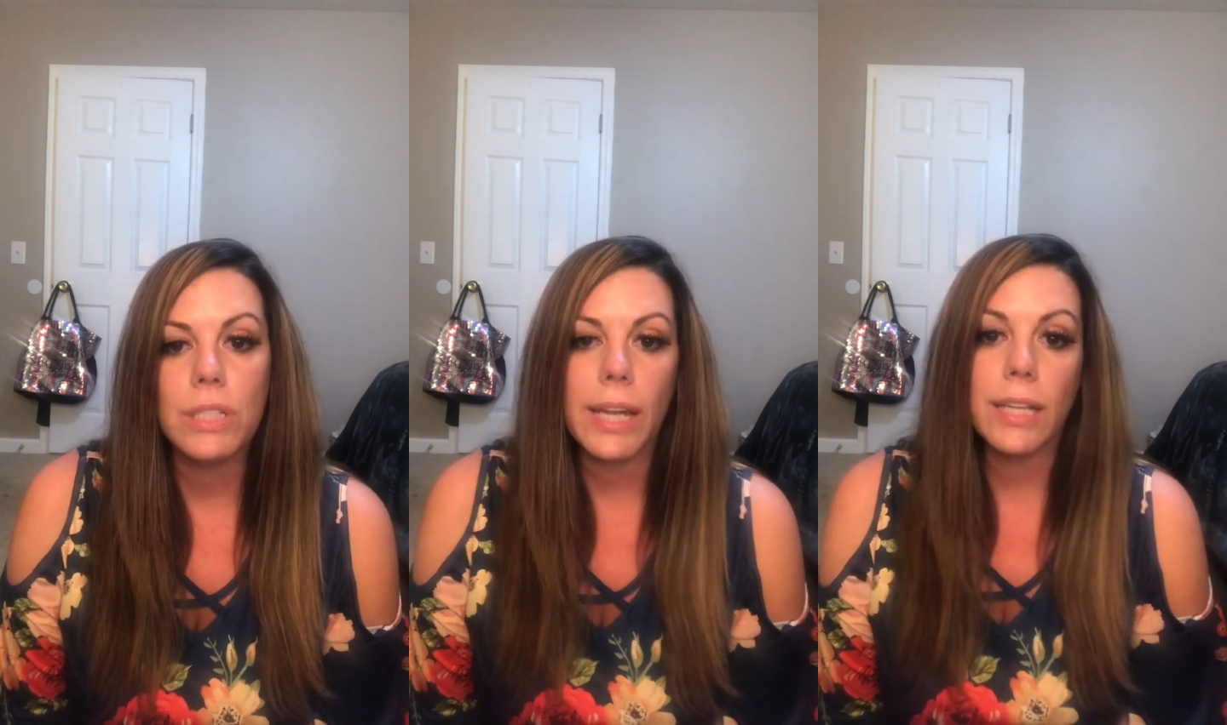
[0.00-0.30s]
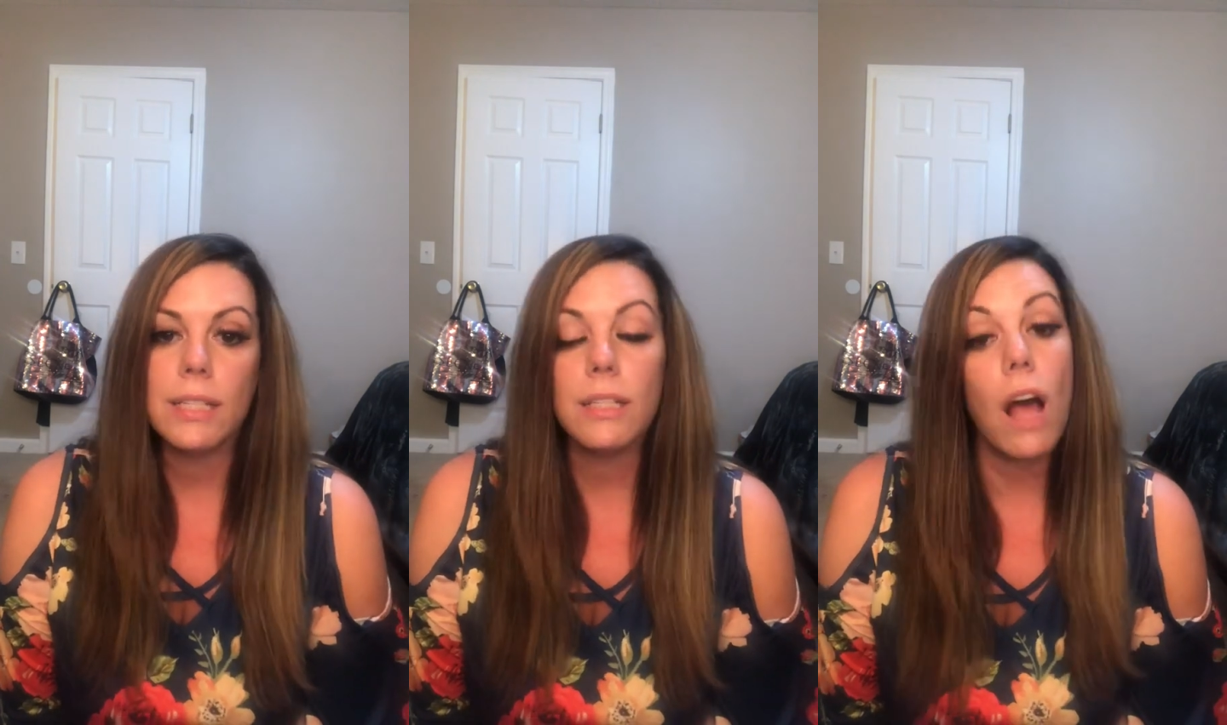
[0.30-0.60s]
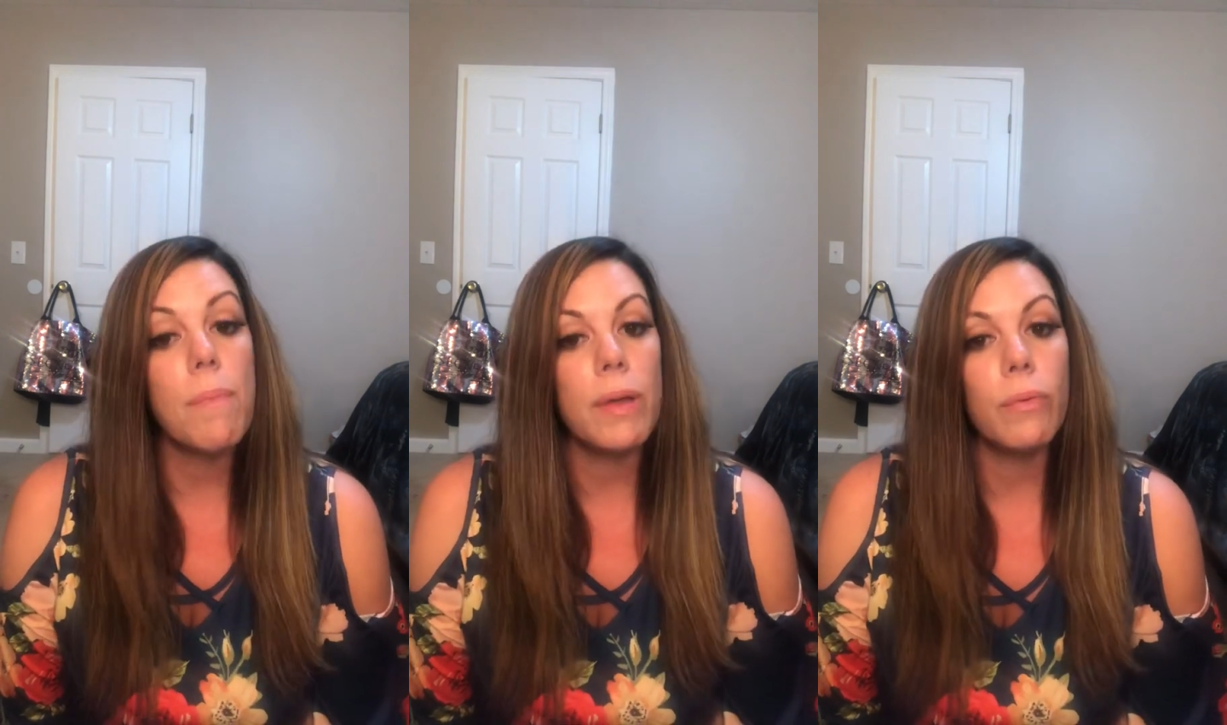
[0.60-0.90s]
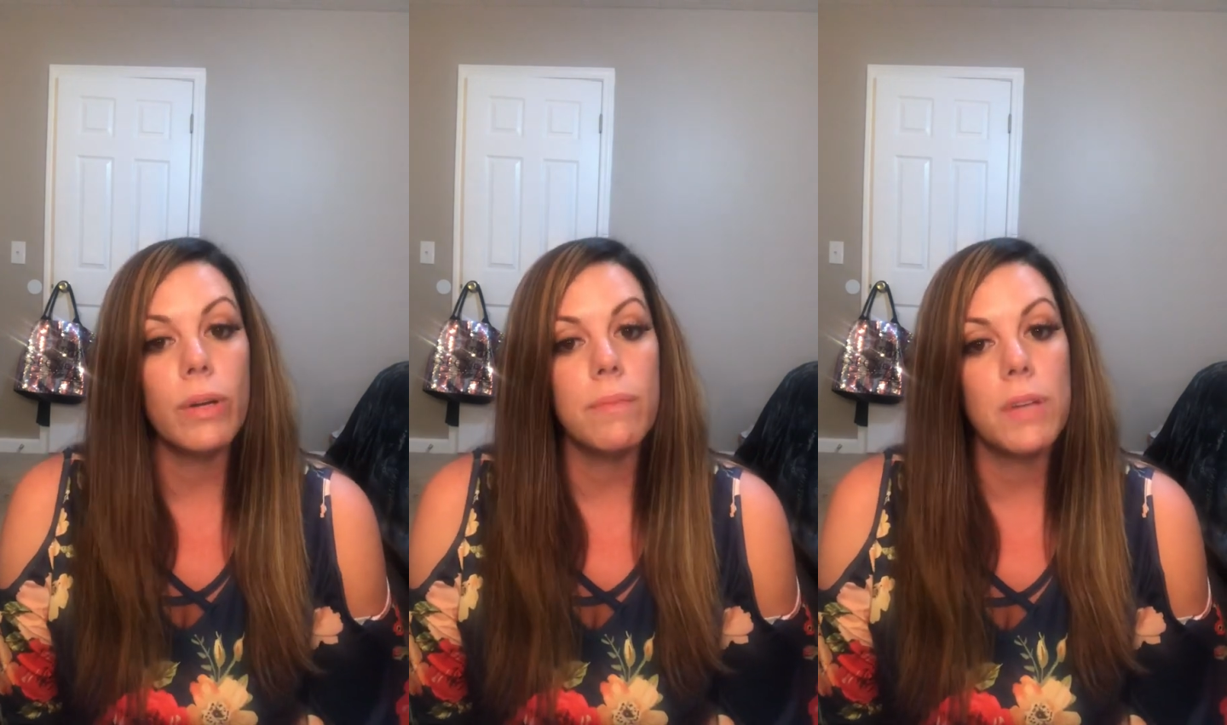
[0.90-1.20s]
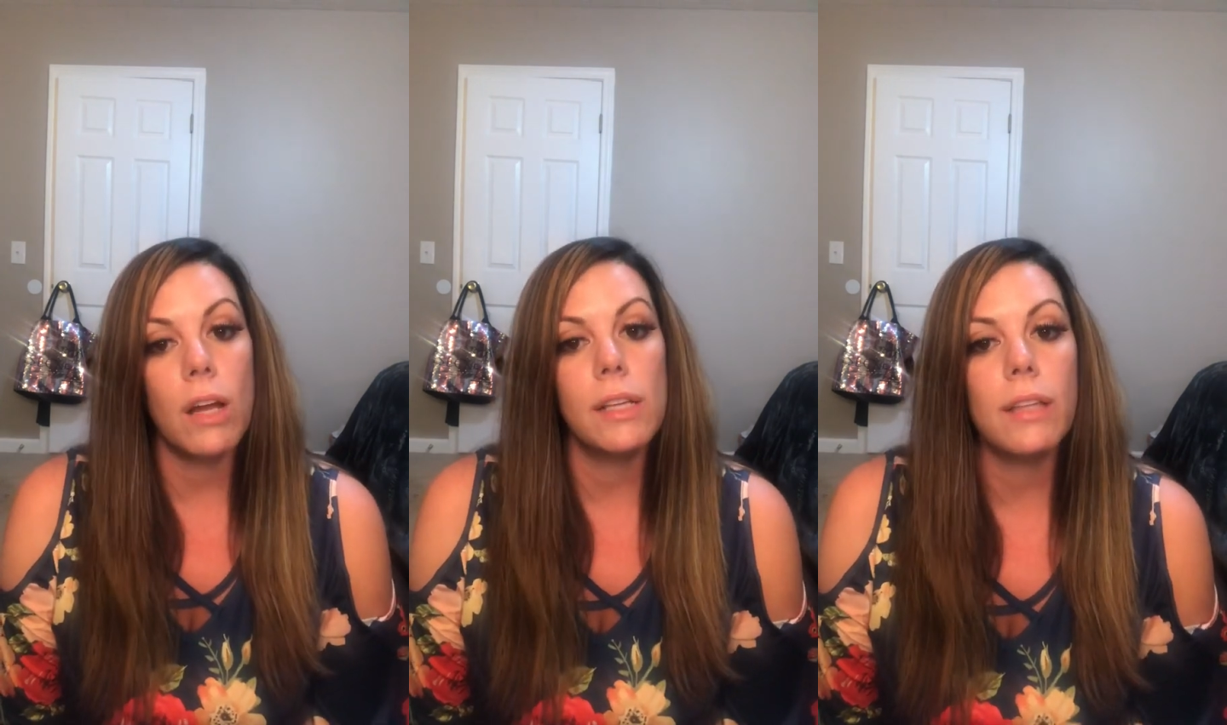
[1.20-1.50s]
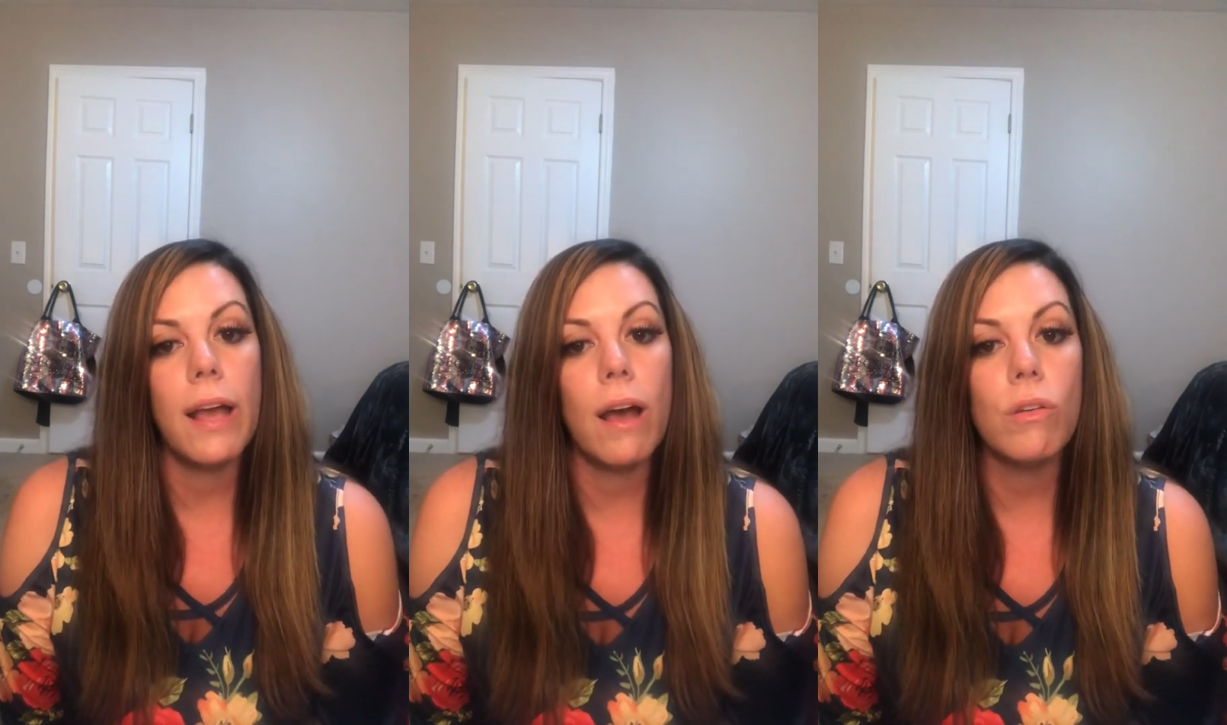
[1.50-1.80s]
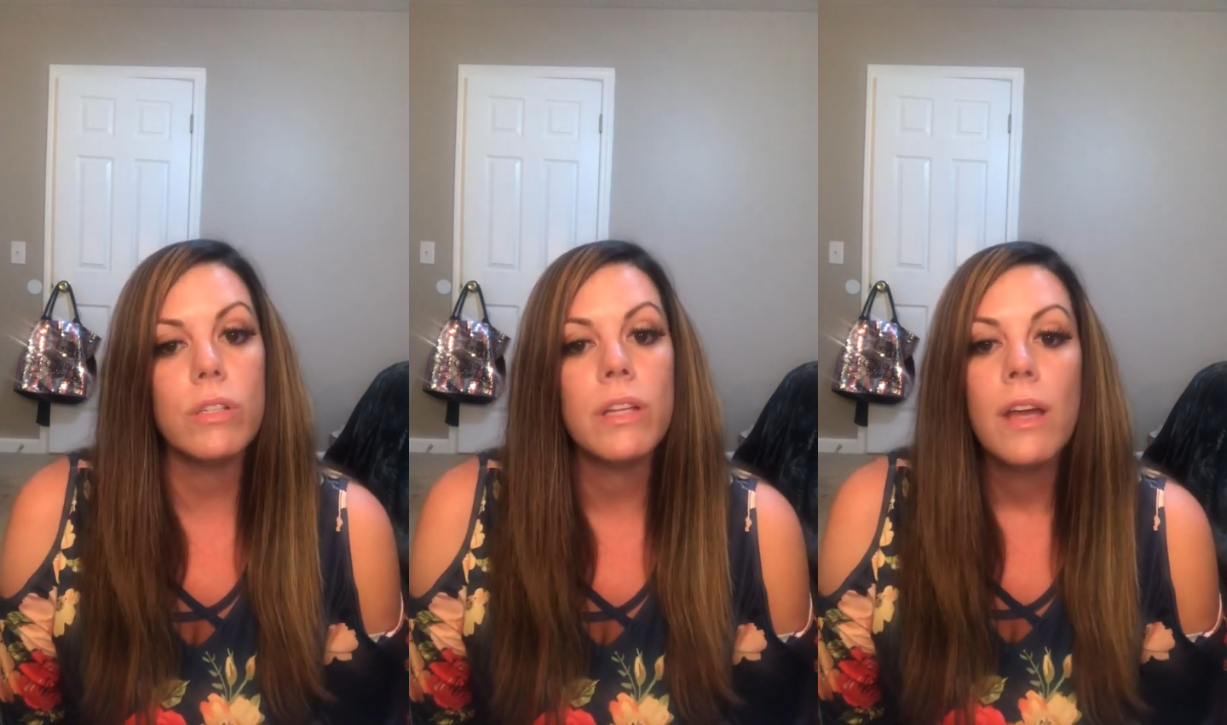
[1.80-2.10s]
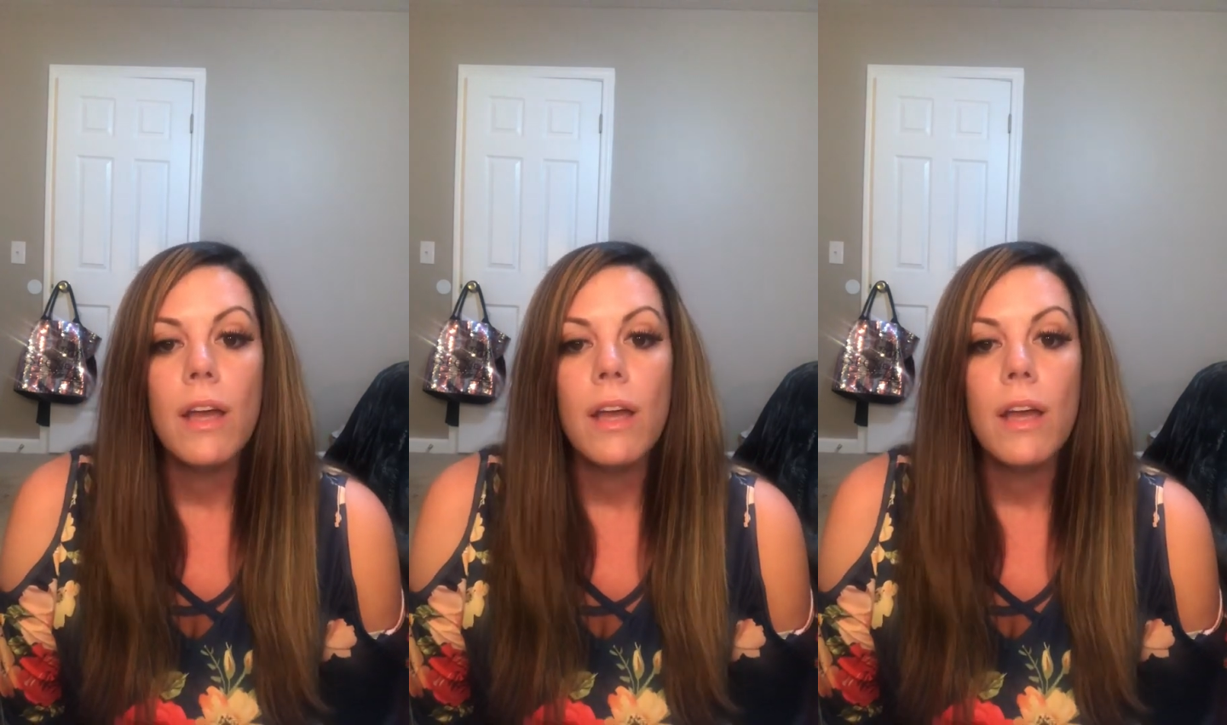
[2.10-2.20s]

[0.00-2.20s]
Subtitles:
I can stop it when I'm not at the house.